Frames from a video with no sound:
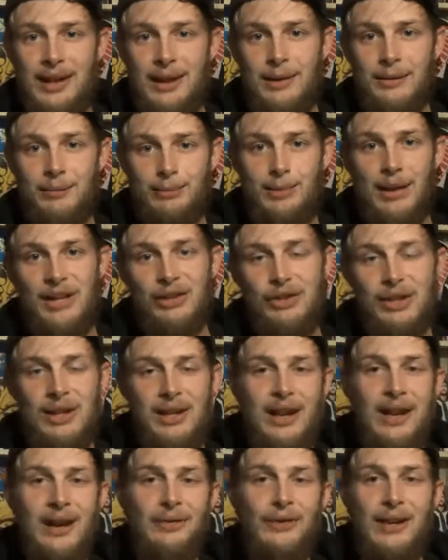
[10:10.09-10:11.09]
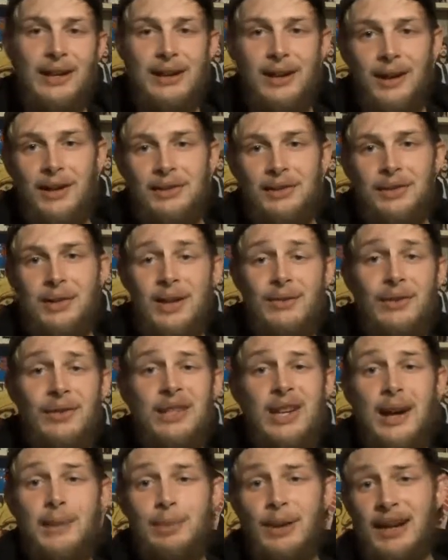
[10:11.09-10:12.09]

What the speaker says: I mentioned every concert off the top.